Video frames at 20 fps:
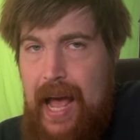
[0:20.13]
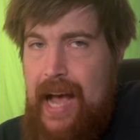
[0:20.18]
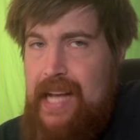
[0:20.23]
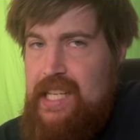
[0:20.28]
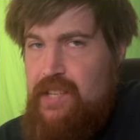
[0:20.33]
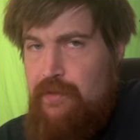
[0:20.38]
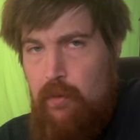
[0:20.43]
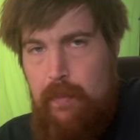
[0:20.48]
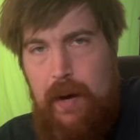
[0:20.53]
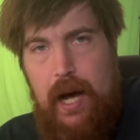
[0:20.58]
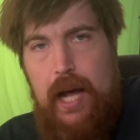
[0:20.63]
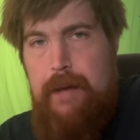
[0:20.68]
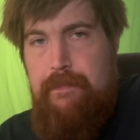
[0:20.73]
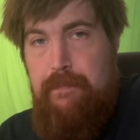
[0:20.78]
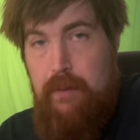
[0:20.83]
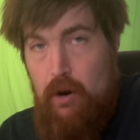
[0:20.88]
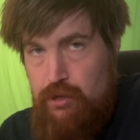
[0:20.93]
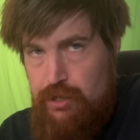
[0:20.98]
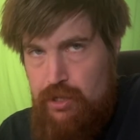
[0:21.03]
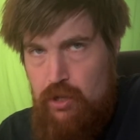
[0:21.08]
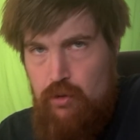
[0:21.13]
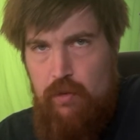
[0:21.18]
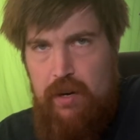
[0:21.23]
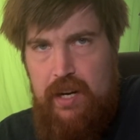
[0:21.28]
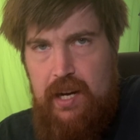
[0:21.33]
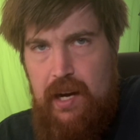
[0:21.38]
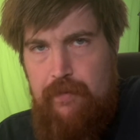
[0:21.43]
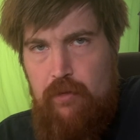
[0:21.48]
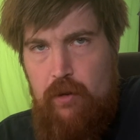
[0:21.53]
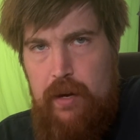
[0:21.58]
As for my personal
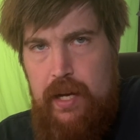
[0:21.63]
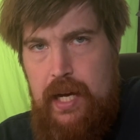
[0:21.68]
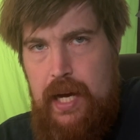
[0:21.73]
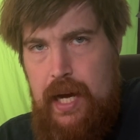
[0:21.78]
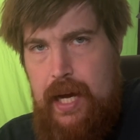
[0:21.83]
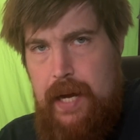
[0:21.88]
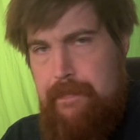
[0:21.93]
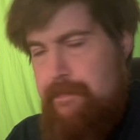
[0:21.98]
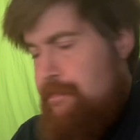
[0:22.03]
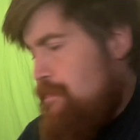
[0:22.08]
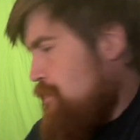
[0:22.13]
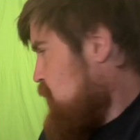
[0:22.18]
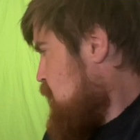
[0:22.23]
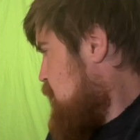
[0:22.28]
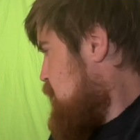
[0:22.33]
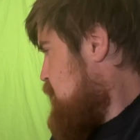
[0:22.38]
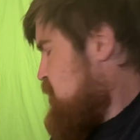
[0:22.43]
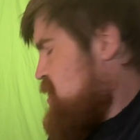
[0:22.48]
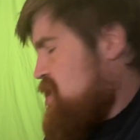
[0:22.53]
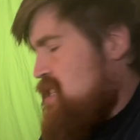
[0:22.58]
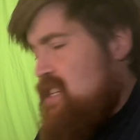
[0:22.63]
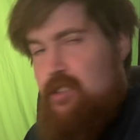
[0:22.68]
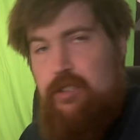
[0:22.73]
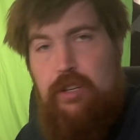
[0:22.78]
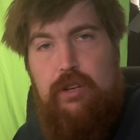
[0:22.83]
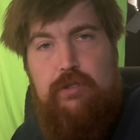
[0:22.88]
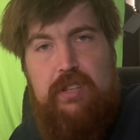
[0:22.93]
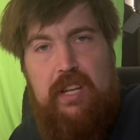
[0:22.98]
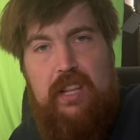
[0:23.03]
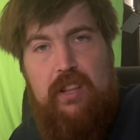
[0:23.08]
recovery, I'm still
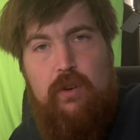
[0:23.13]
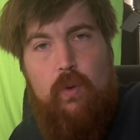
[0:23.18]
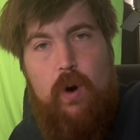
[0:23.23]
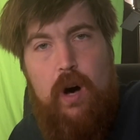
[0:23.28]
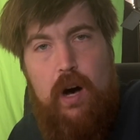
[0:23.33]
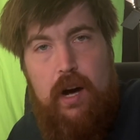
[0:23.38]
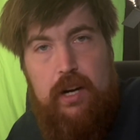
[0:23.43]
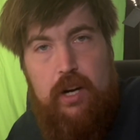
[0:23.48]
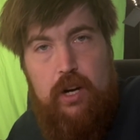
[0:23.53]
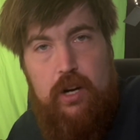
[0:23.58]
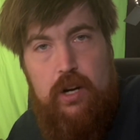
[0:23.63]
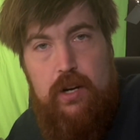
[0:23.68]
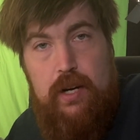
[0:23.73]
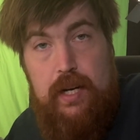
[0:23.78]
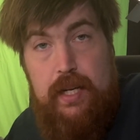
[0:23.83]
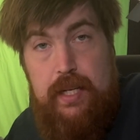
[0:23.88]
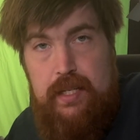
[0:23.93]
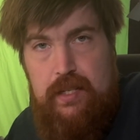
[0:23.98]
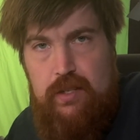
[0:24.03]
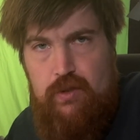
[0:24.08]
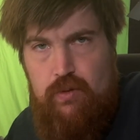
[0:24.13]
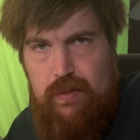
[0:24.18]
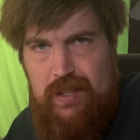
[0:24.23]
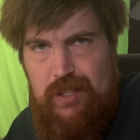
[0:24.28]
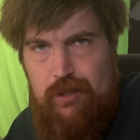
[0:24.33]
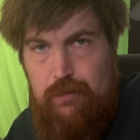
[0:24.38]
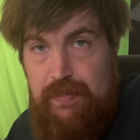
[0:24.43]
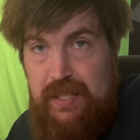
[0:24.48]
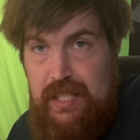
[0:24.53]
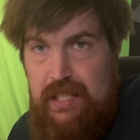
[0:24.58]
using the walker and
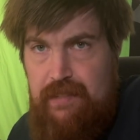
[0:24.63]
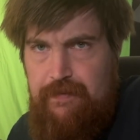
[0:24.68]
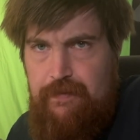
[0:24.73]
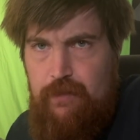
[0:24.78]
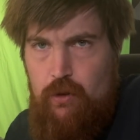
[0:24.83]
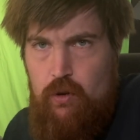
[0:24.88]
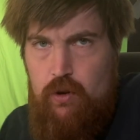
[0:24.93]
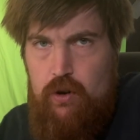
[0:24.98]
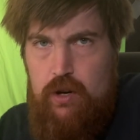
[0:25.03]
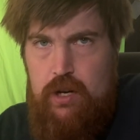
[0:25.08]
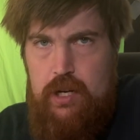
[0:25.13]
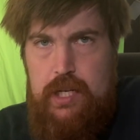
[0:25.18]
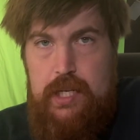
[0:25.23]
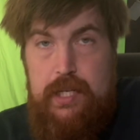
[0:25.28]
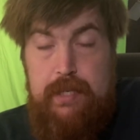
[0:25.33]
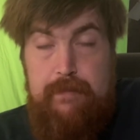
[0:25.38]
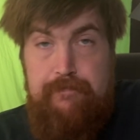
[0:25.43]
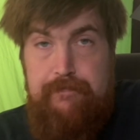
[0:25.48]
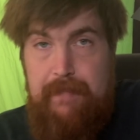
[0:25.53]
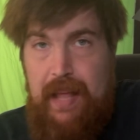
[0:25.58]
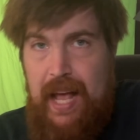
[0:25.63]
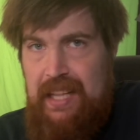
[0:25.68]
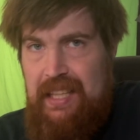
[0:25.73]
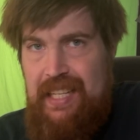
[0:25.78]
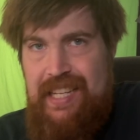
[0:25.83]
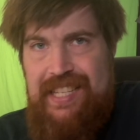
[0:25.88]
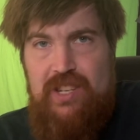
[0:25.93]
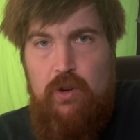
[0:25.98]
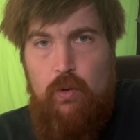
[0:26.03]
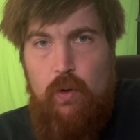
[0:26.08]
will be for at
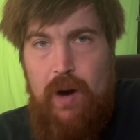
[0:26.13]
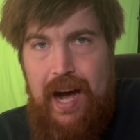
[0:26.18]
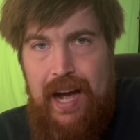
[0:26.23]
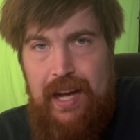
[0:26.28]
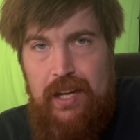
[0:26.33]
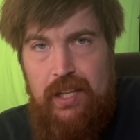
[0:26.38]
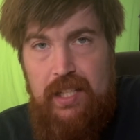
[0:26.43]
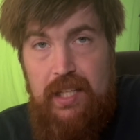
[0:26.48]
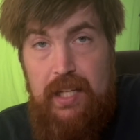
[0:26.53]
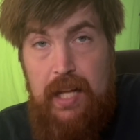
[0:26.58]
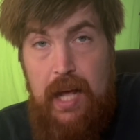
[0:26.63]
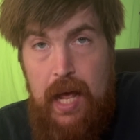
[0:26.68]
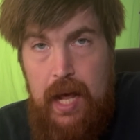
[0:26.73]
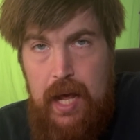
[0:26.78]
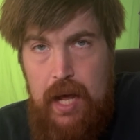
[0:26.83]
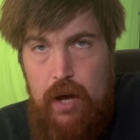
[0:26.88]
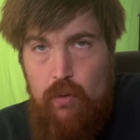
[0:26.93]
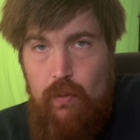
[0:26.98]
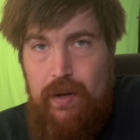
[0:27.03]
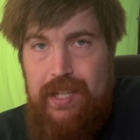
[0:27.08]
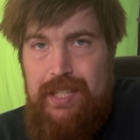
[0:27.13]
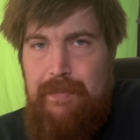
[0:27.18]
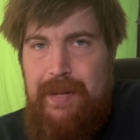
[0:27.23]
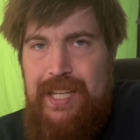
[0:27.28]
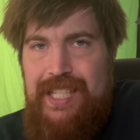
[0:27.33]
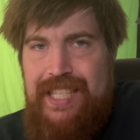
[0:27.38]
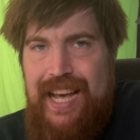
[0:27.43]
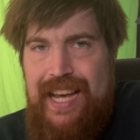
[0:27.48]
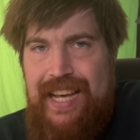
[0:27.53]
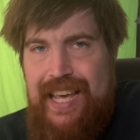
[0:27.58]
least a while, which
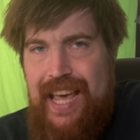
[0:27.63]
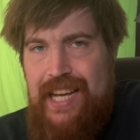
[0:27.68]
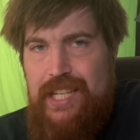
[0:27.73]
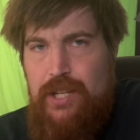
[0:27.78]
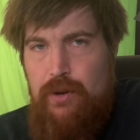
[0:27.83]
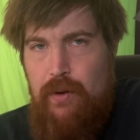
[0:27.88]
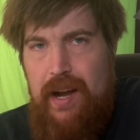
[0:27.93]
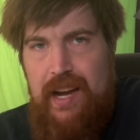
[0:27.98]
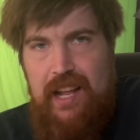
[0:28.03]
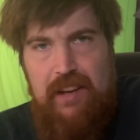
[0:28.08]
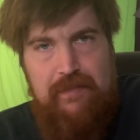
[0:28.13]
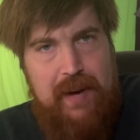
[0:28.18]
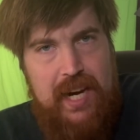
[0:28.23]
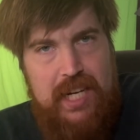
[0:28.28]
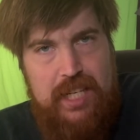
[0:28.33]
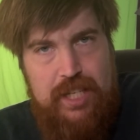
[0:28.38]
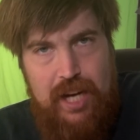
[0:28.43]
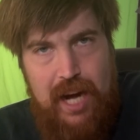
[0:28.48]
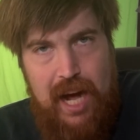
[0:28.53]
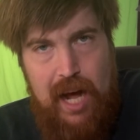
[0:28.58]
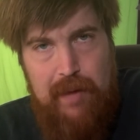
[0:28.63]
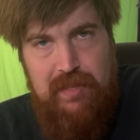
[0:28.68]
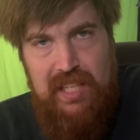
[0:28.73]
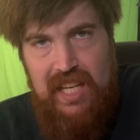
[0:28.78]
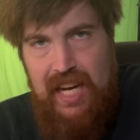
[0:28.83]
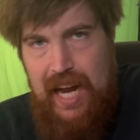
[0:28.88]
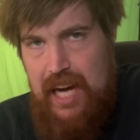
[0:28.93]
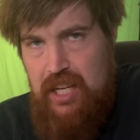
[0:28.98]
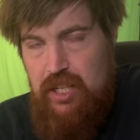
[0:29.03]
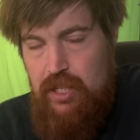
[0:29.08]
means I can't do any of my jobs
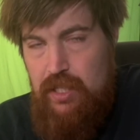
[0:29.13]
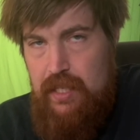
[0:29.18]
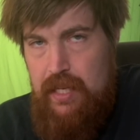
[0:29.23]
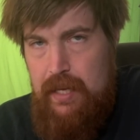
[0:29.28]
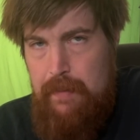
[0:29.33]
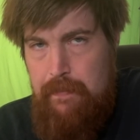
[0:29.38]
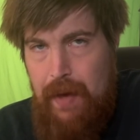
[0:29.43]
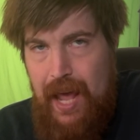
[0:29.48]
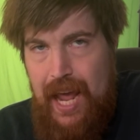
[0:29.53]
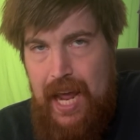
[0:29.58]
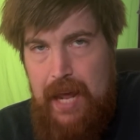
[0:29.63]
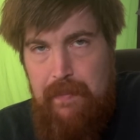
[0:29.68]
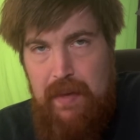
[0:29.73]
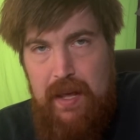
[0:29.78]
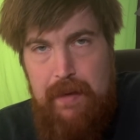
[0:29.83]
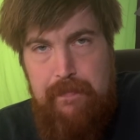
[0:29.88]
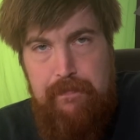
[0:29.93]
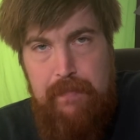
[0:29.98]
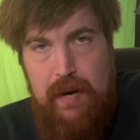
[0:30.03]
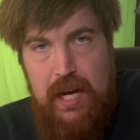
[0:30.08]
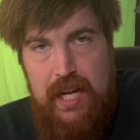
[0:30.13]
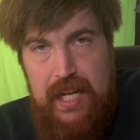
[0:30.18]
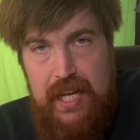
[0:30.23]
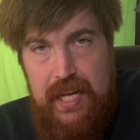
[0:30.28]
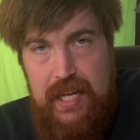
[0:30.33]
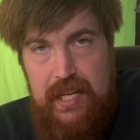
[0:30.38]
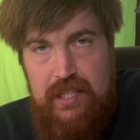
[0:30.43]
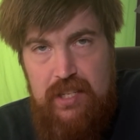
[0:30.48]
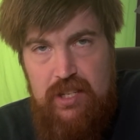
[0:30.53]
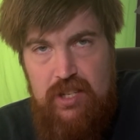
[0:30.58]
that actually pay me
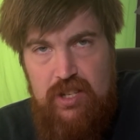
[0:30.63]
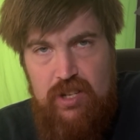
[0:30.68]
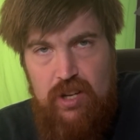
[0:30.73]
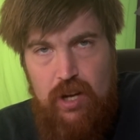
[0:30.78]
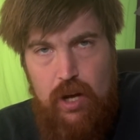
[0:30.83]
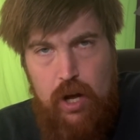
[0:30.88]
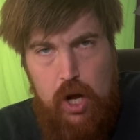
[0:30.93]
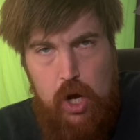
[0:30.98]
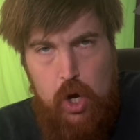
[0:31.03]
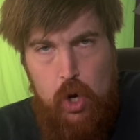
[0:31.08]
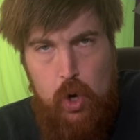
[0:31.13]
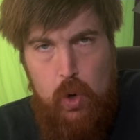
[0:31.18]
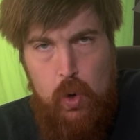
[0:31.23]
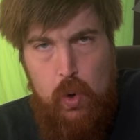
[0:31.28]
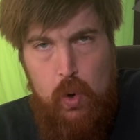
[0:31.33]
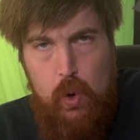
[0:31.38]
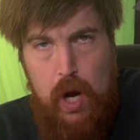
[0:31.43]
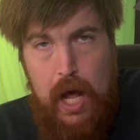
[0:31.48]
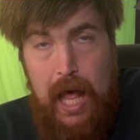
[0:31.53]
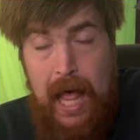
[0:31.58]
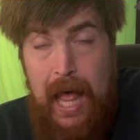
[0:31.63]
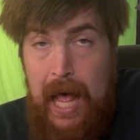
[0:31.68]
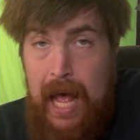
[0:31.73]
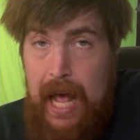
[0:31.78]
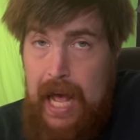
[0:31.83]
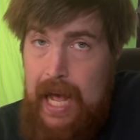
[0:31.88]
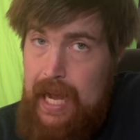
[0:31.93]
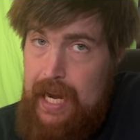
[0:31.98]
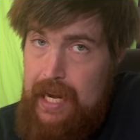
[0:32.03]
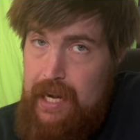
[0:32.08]
money, so
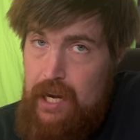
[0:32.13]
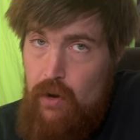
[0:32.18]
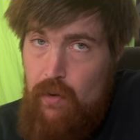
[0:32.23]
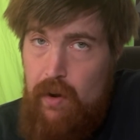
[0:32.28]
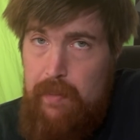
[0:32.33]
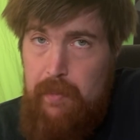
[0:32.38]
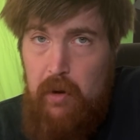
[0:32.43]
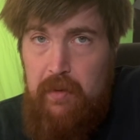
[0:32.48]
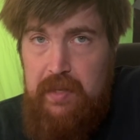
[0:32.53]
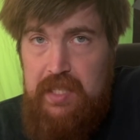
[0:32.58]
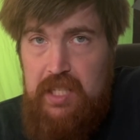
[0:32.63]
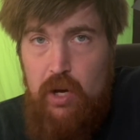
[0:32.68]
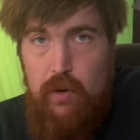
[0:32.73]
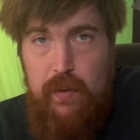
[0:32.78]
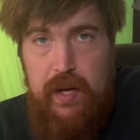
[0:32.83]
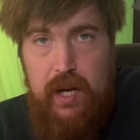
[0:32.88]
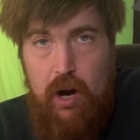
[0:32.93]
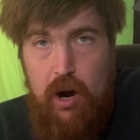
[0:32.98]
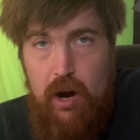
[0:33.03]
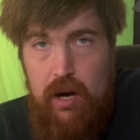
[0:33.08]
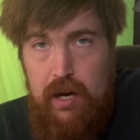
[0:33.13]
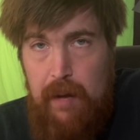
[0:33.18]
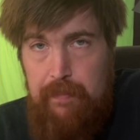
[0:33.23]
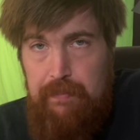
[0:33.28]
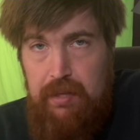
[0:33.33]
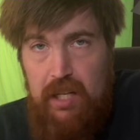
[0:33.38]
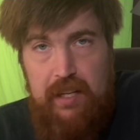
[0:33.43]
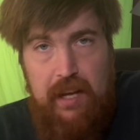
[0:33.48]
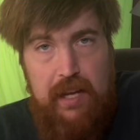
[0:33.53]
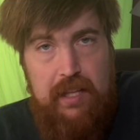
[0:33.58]
I know I'm always going hard on
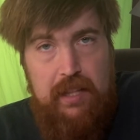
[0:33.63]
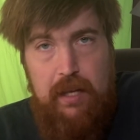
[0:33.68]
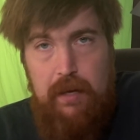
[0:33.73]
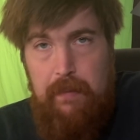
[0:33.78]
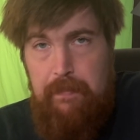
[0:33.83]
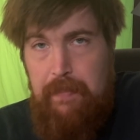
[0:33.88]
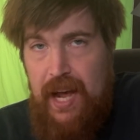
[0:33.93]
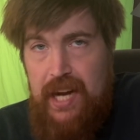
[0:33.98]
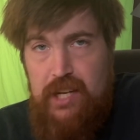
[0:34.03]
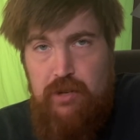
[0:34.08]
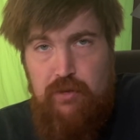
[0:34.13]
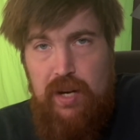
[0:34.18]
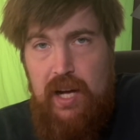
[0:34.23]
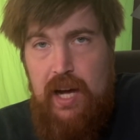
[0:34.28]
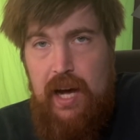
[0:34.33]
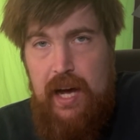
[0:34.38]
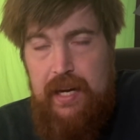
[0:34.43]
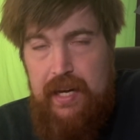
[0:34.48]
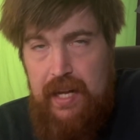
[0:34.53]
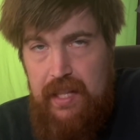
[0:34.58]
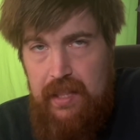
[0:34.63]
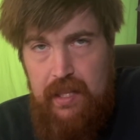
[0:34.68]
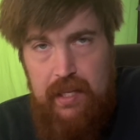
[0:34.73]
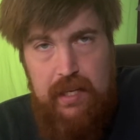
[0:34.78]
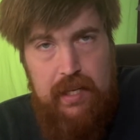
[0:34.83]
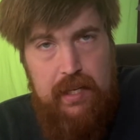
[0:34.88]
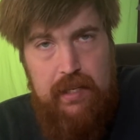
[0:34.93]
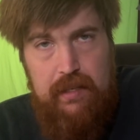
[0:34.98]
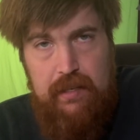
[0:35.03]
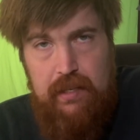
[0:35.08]
plugging the Patreon Patreon and
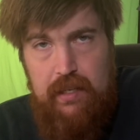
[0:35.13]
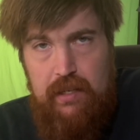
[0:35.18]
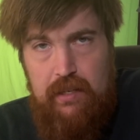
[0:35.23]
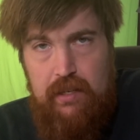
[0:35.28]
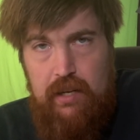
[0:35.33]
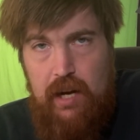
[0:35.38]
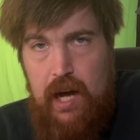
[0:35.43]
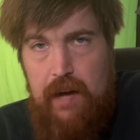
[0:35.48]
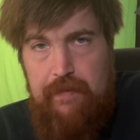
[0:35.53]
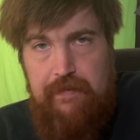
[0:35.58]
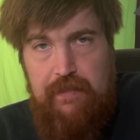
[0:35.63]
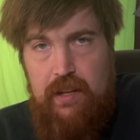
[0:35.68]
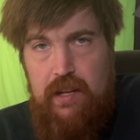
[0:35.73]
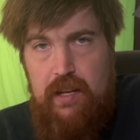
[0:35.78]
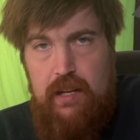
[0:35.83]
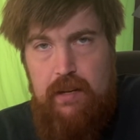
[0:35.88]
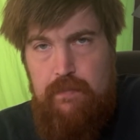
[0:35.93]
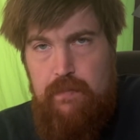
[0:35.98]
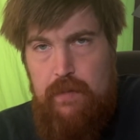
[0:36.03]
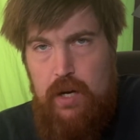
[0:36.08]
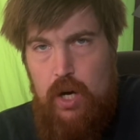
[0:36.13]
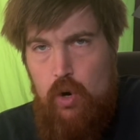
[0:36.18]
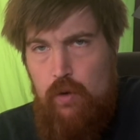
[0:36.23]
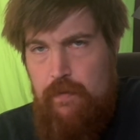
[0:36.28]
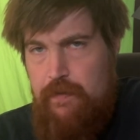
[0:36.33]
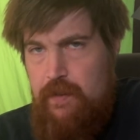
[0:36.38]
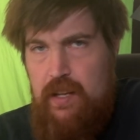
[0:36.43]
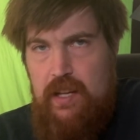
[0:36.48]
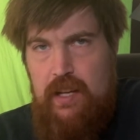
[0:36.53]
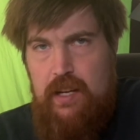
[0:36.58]
the coffee,
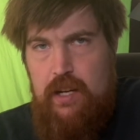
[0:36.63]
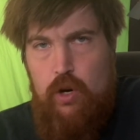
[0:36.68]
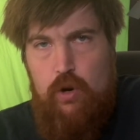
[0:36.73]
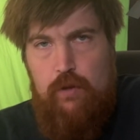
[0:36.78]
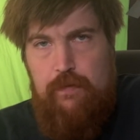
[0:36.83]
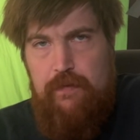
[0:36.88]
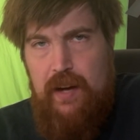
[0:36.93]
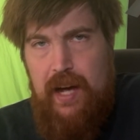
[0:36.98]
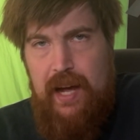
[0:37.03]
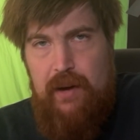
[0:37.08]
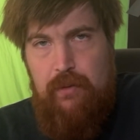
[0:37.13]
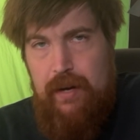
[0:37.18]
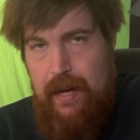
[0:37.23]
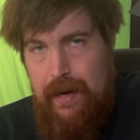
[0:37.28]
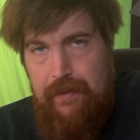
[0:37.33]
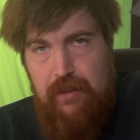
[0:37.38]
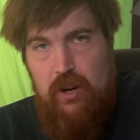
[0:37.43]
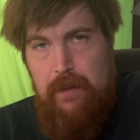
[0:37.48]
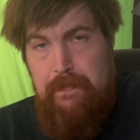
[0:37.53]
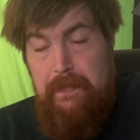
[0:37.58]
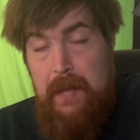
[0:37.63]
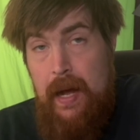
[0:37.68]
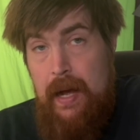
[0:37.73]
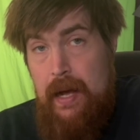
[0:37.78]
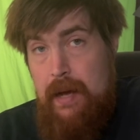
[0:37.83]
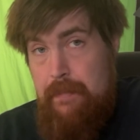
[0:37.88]
Kofi, Ko-Fi, whatever.